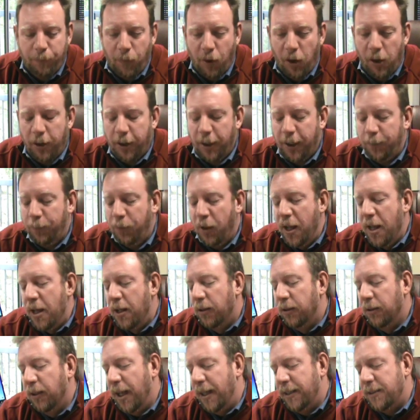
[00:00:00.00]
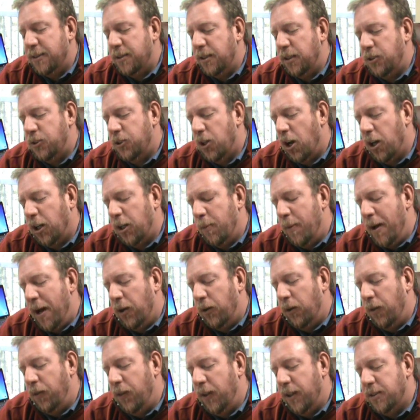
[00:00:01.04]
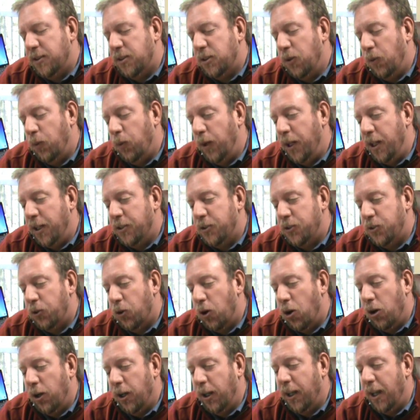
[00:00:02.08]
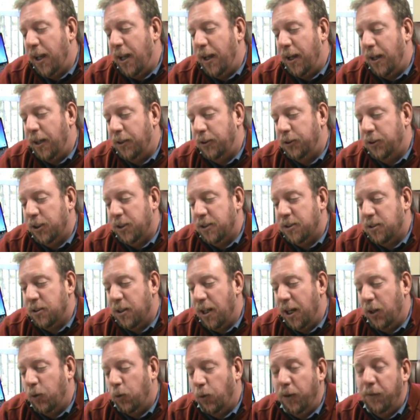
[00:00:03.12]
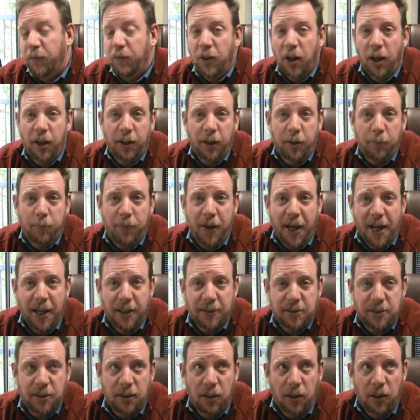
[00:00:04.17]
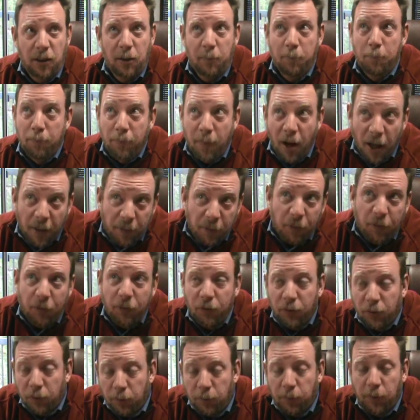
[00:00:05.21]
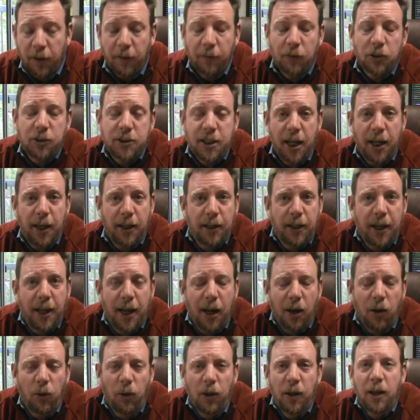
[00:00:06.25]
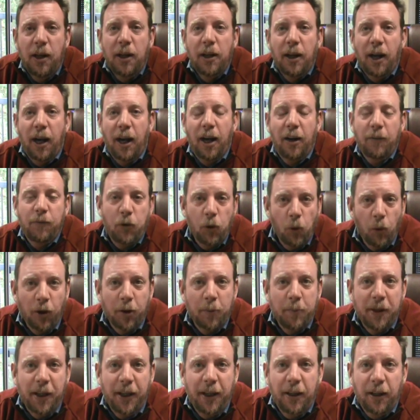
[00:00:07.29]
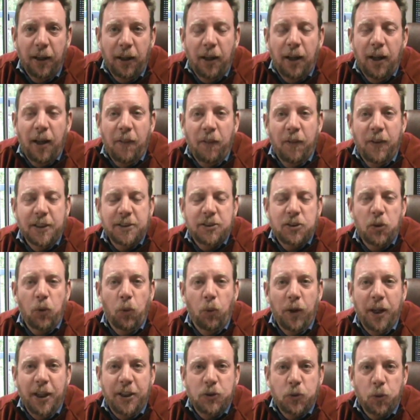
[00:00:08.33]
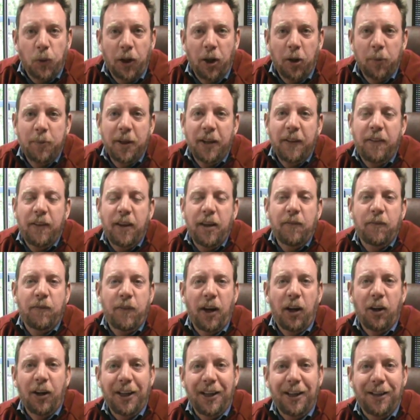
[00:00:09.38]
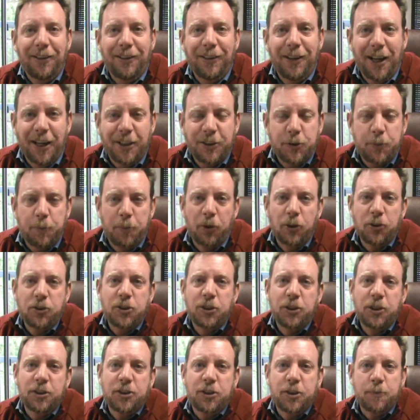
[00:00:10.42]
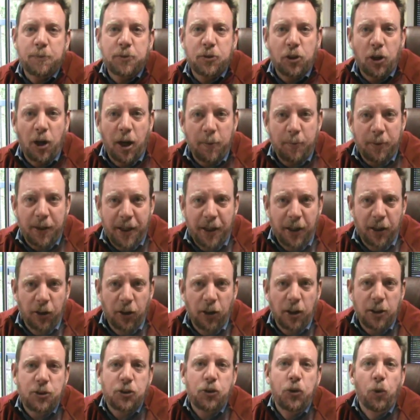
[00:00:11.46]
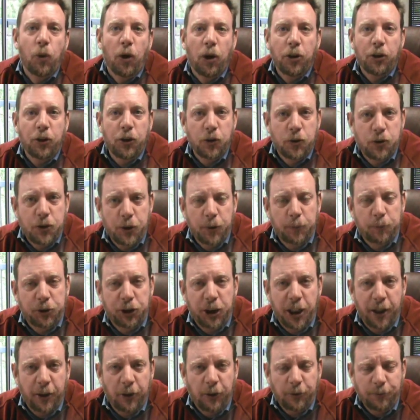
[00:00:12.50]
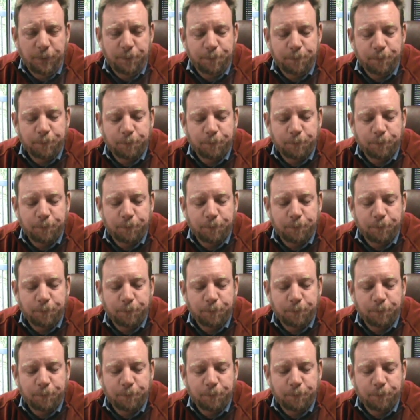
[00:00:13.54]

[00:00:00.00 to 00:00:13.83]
All right, let's talk about this week's drawing, and just like we've done in past months, give or take now, if you want to be this week's winner, be the very next person to subscribe here to our YouTube channel,